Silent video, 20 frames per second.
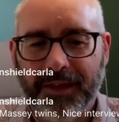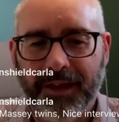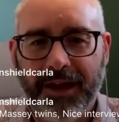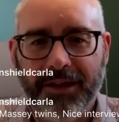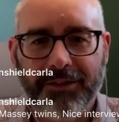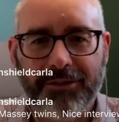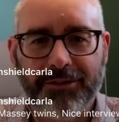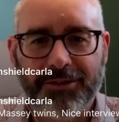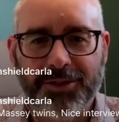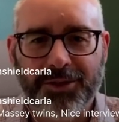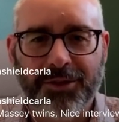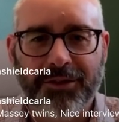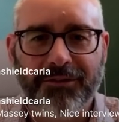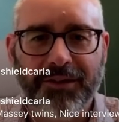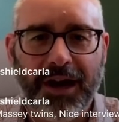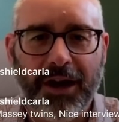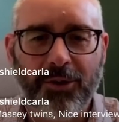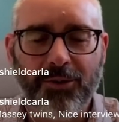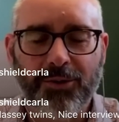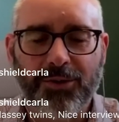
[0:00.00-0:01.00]
other sort of
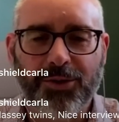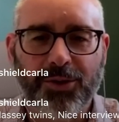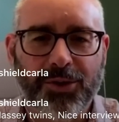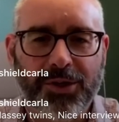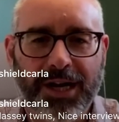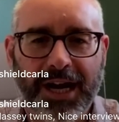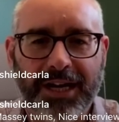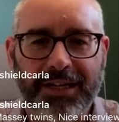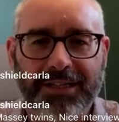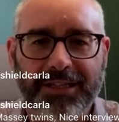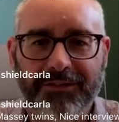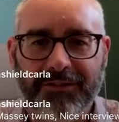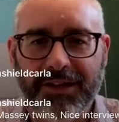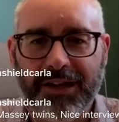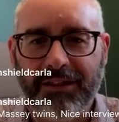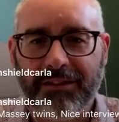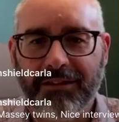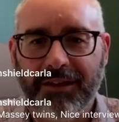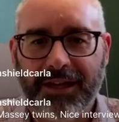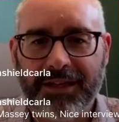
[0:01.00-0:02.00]
outdoor activity
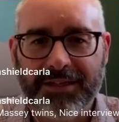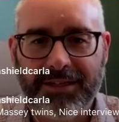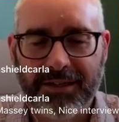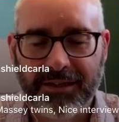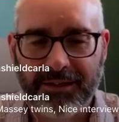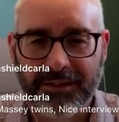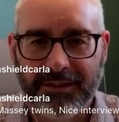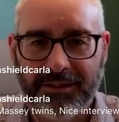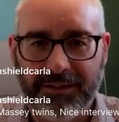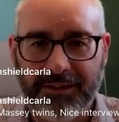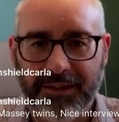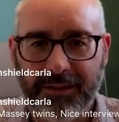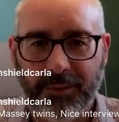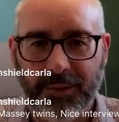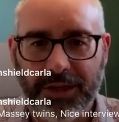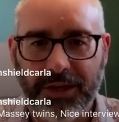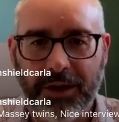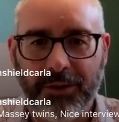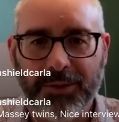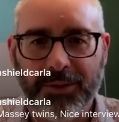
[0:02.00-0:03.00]
things that that
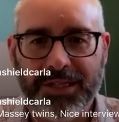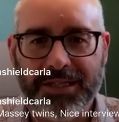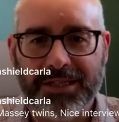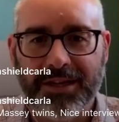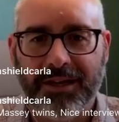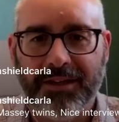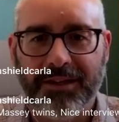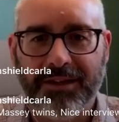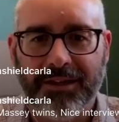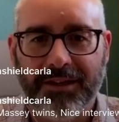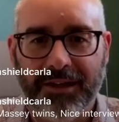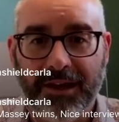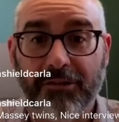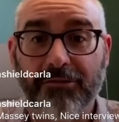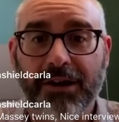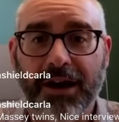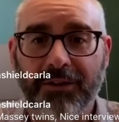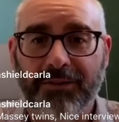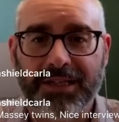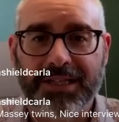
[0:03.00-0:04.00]
we always sell
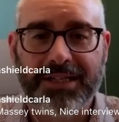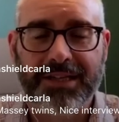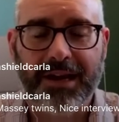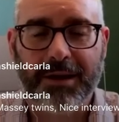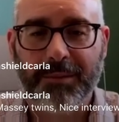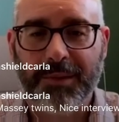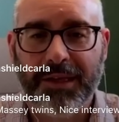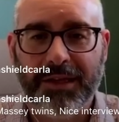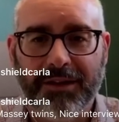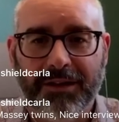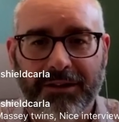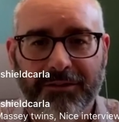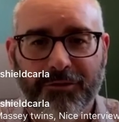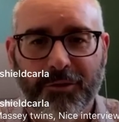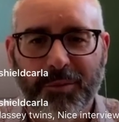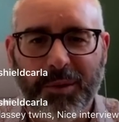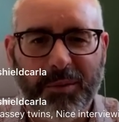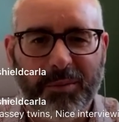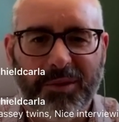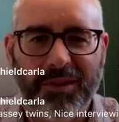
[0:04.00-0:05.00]
around this time of the year
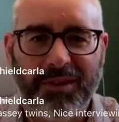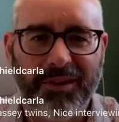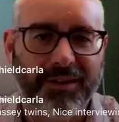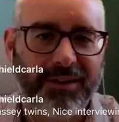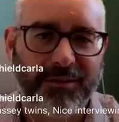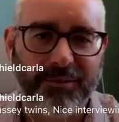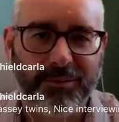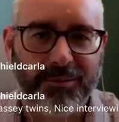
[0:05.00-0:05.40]
for people that